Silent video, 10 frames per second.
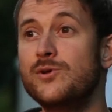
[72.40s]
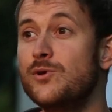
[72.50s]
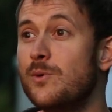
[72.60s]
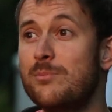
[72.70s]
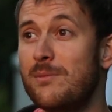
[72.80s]
we
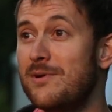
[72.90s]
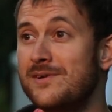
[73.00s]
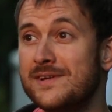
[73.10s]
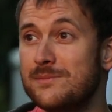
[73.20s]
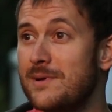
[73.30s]
knew we were probably
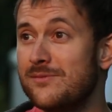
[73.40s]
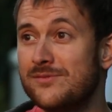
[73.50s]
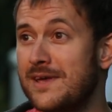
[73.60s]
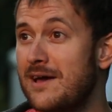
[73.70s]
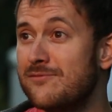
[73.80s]
only going to be able
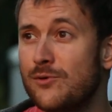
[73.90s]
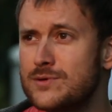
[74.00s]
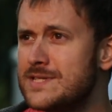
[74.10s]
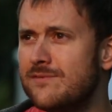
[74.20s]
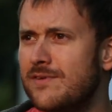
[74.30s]
to get
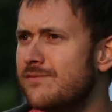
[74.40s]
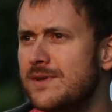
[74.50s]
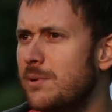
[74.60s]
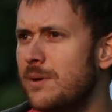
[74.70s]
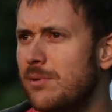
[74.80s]
forty,
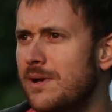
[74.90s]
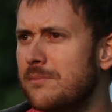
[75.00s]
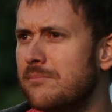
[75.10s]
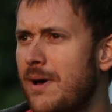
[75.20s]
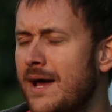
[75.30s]
fifty people
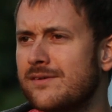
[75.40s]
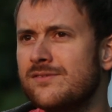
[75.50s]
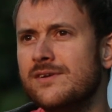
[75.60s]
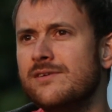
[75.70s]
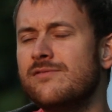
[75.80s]
in
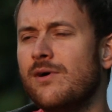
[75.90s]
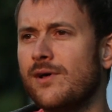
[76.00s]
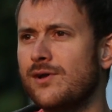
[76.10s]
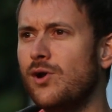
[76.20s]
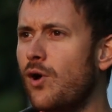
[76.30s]
max, and it felt
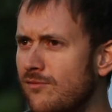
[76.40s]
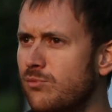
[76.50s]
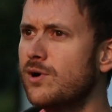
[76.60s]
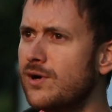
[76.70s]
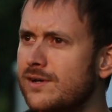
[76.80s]
like a lot
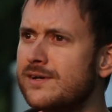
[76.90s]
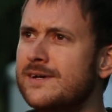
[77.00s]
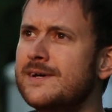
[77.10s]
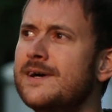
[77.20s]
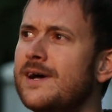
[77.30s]
of work
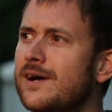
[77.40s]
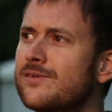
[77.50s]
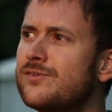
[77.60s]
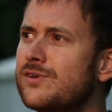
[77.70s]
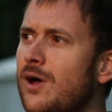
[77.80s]

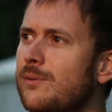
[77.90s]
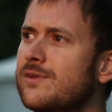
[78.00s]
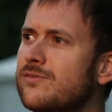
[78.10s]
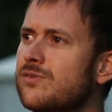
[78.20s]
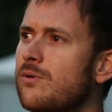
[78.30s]
uh, to go
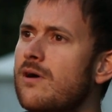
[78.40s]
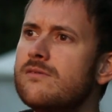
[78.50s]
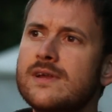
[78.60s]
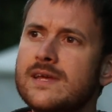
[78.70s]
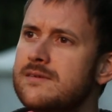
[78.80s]
into
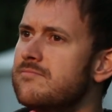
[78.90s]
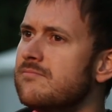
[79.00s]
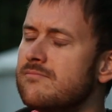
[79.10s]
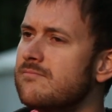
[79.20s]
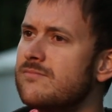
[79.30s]
only
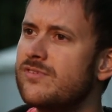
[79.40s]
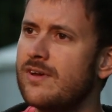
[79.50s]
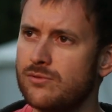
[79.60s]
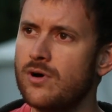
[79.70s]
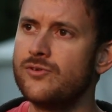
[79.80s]

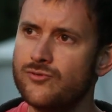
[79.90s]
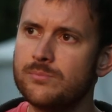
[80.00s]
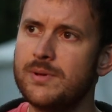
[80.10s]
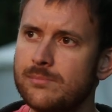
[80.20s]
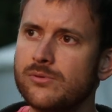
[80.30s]
several
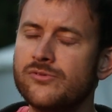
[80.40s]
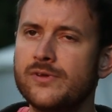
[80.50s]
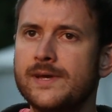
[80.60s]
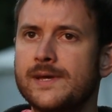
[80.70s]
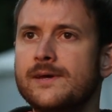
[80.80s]
hundred people
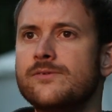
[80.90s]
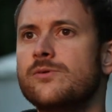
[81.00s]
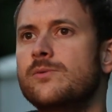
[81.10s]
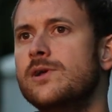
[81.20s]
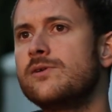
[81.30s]
seeing it.
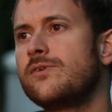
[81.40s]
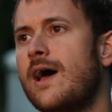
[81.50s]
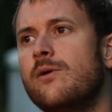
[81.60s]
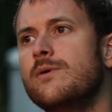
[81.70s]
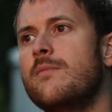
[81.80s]
So we looked
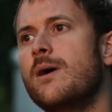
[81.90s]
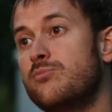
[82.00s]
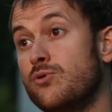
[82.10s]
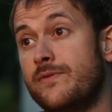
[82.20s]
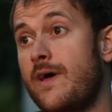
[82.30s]
at how we
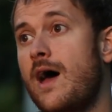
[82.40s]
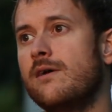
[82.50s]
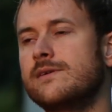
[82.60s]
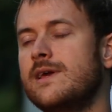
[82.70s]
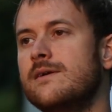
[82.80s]
might broaden that
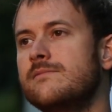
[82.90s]
out and get,